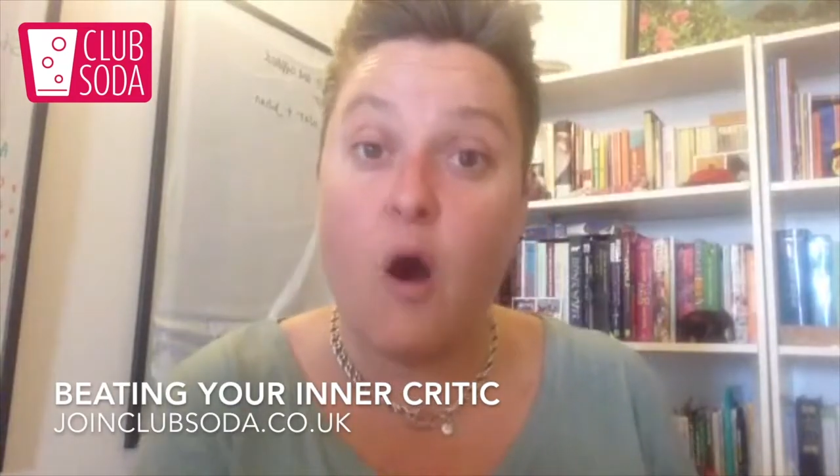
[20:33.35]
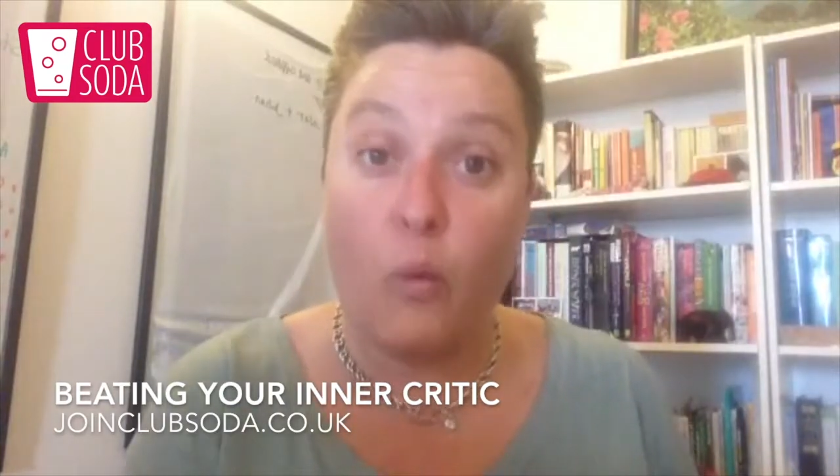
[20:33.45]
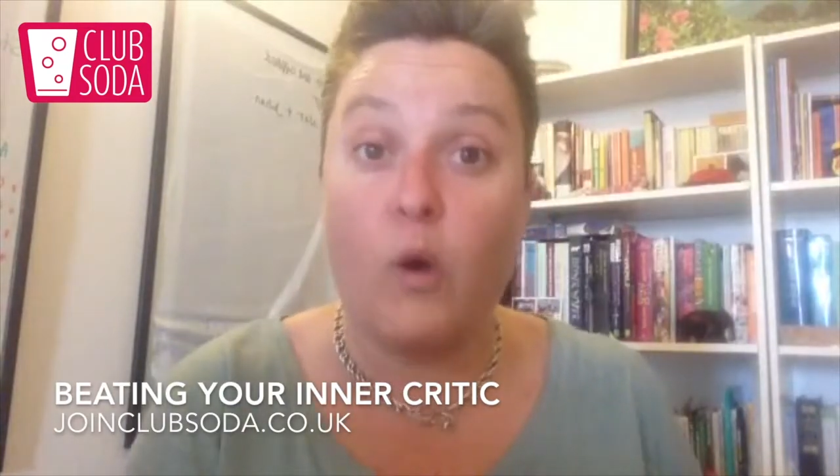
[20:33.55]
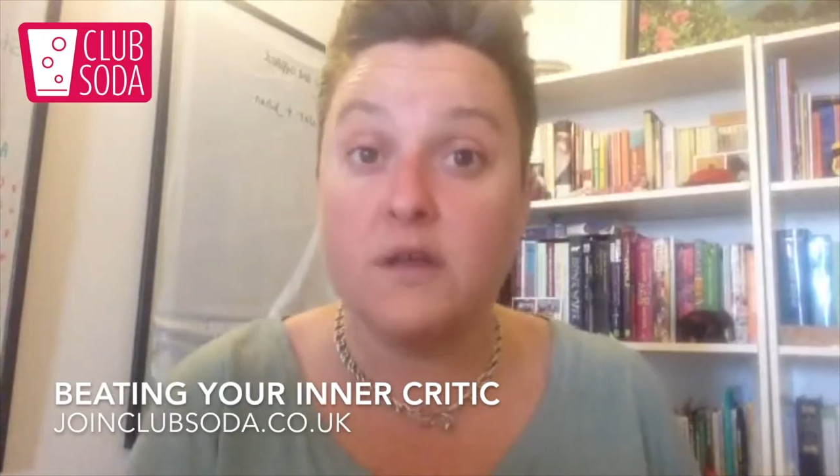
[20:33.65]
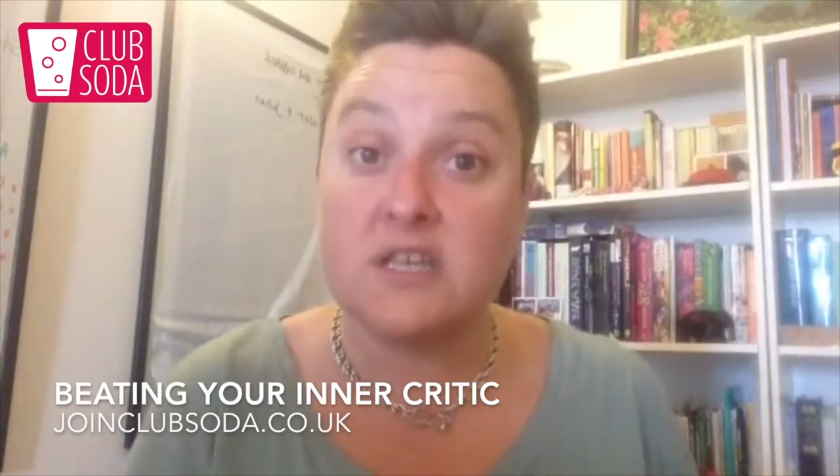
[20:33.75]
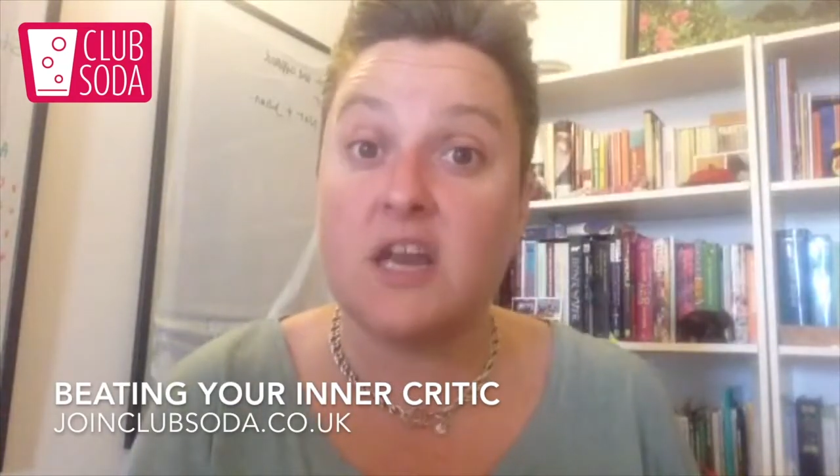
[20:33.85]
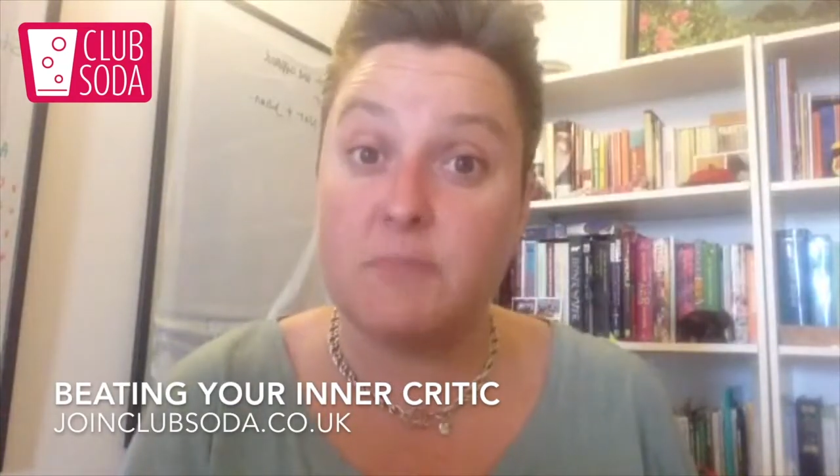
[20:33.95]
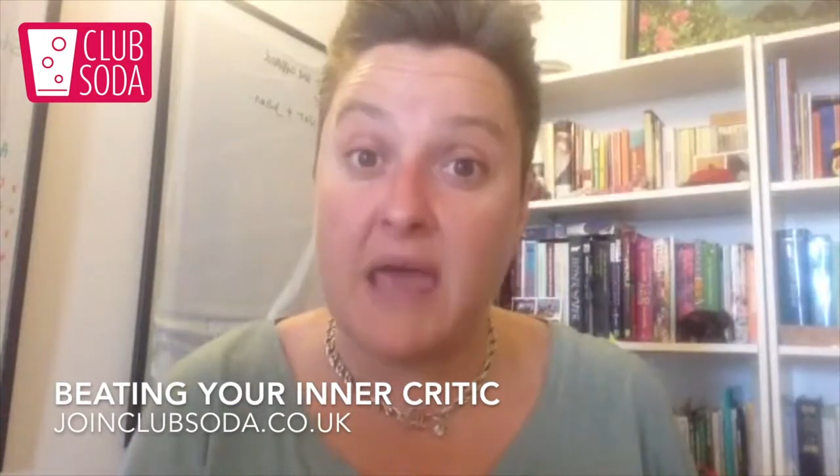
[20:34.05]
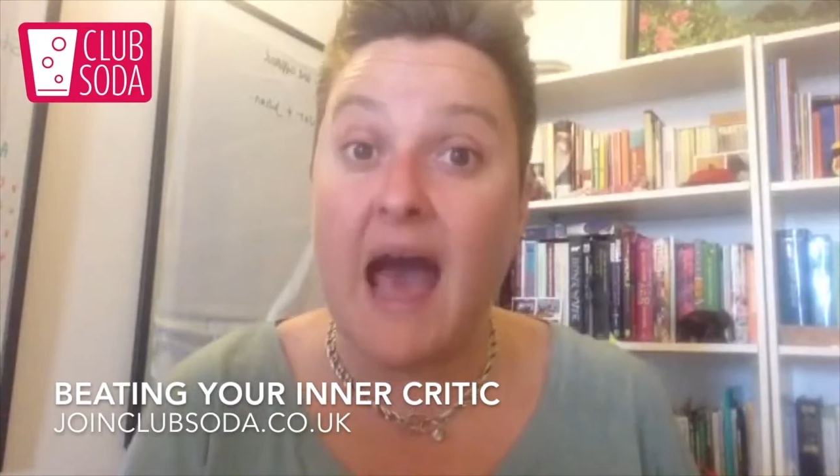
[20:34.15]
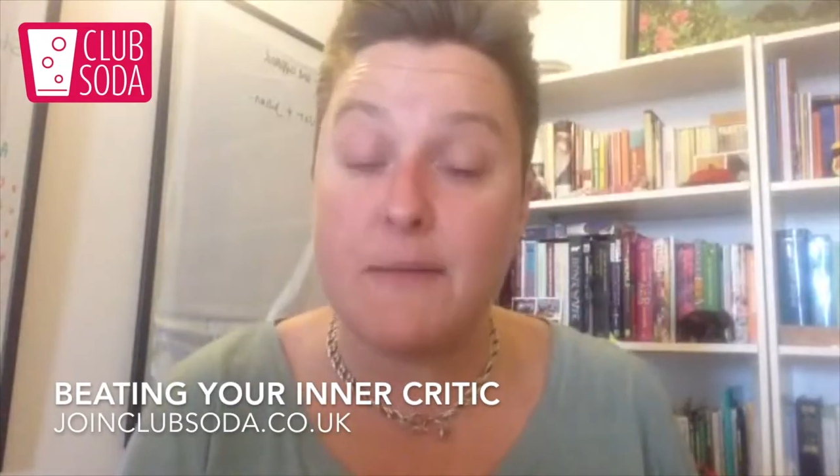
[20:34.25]
what's going to
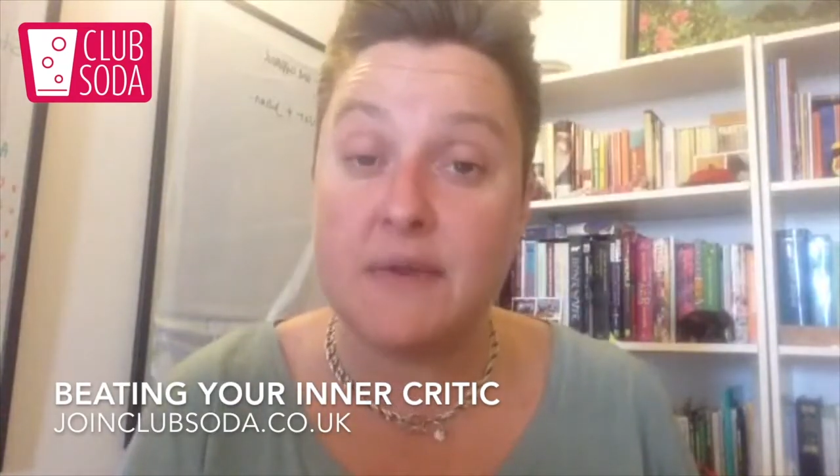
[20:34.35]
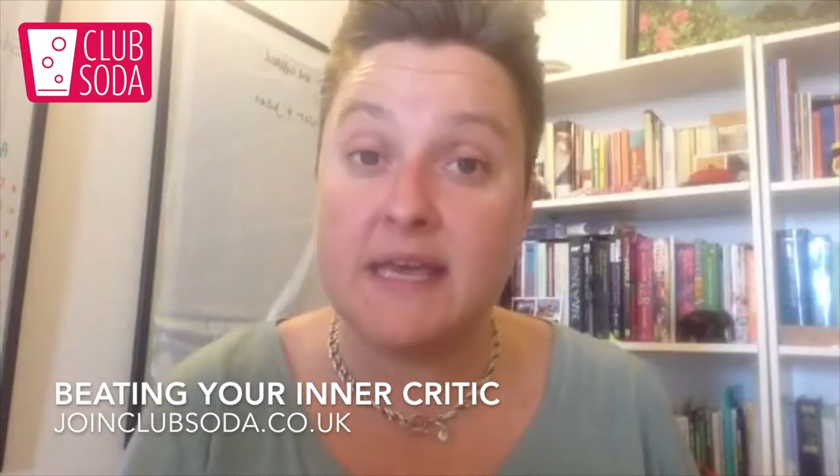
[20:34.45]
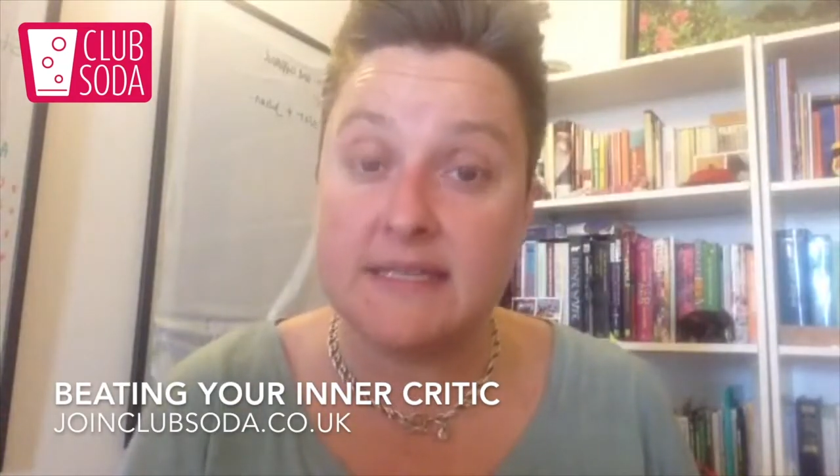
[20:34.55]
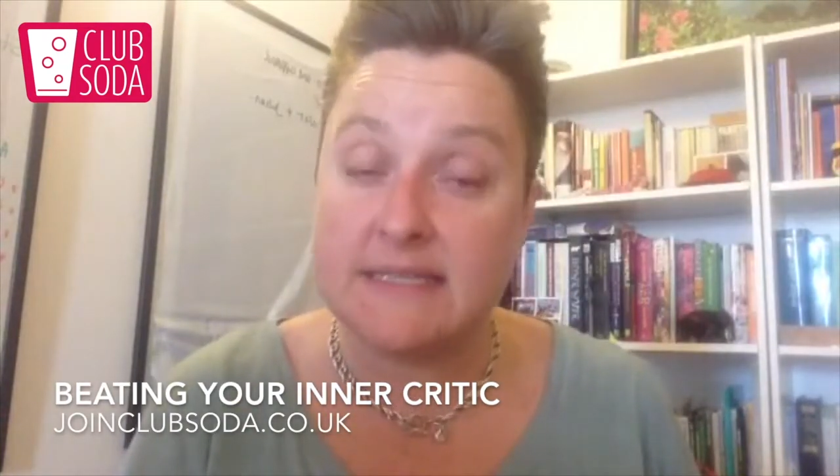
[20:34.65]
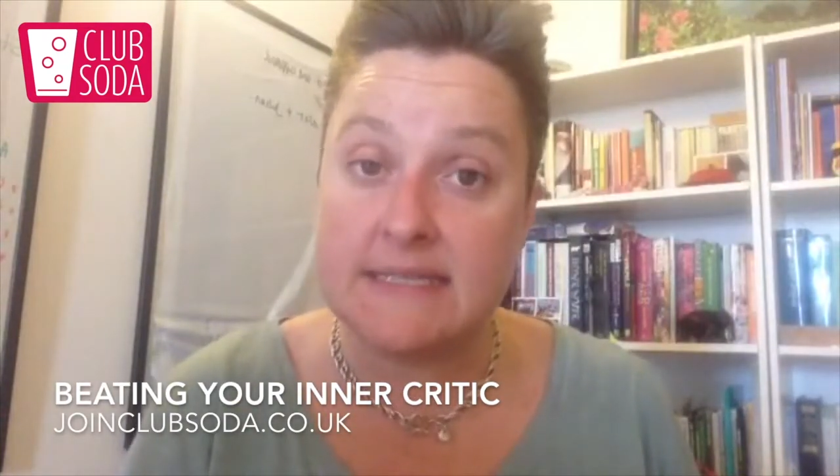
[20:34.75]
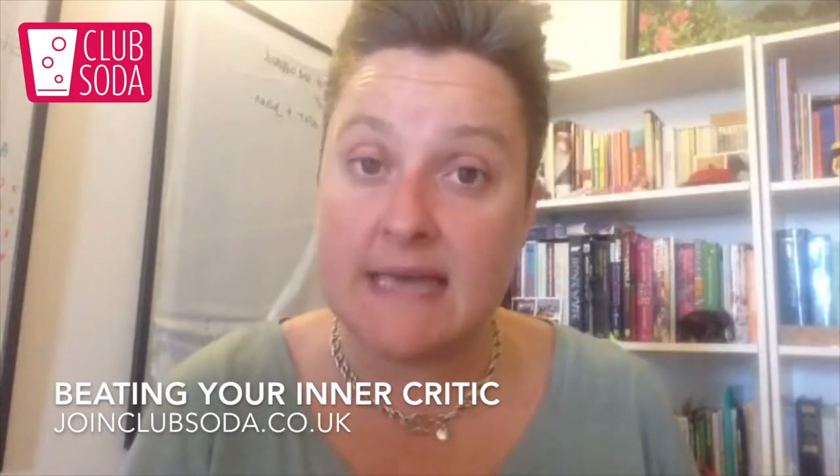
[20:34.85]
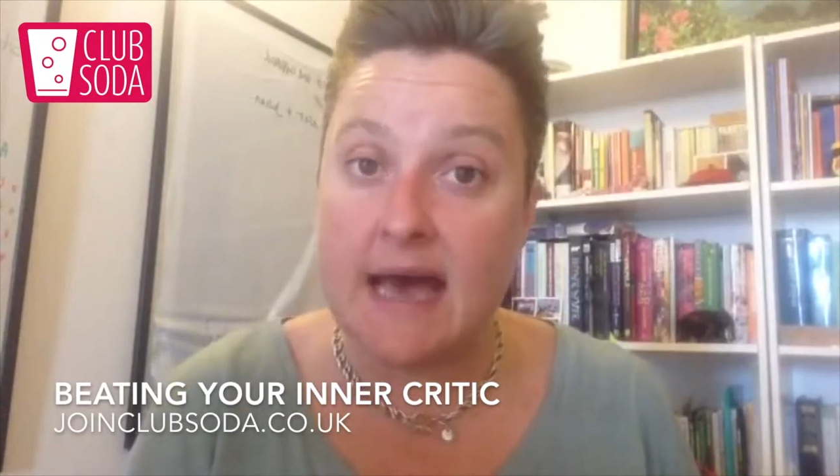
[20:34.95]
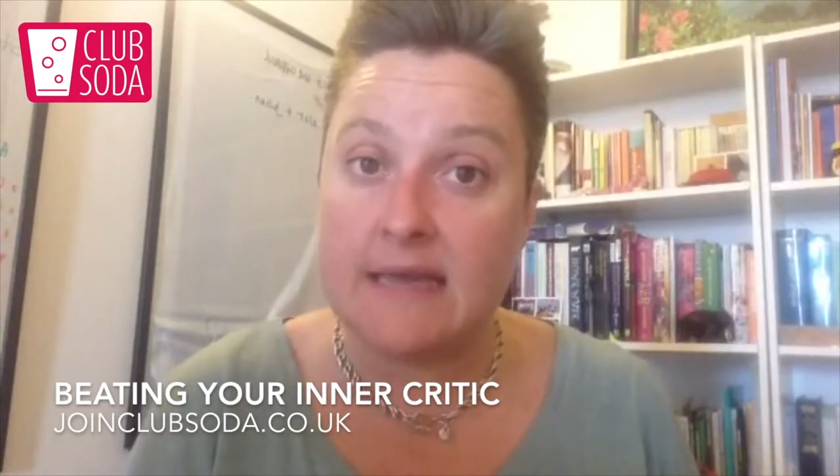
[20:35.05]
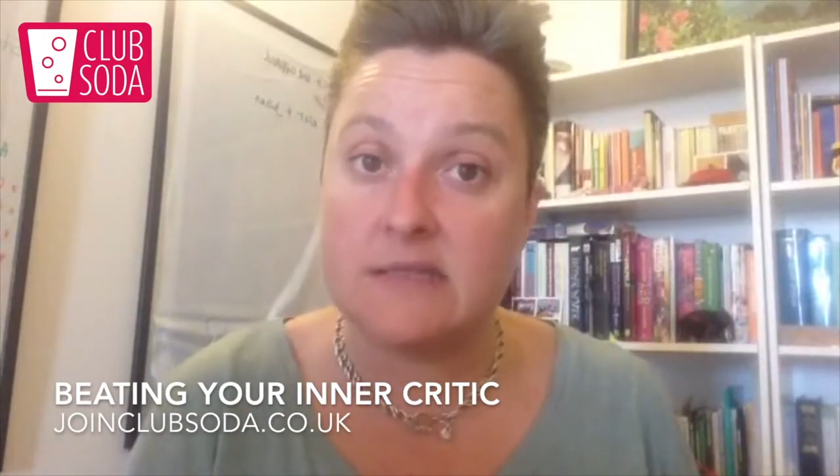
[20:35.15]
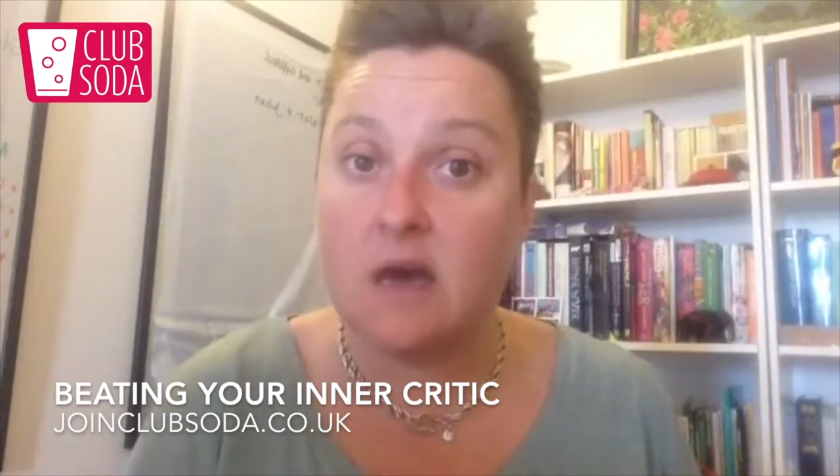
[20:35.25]
be happening
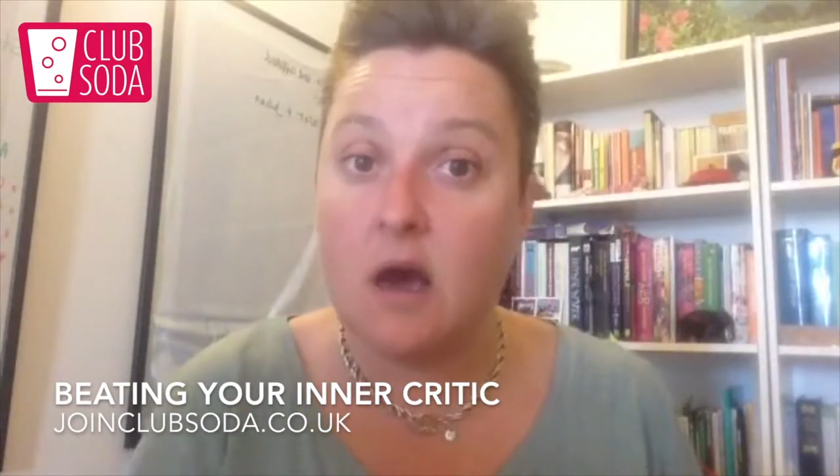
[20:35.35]
instead,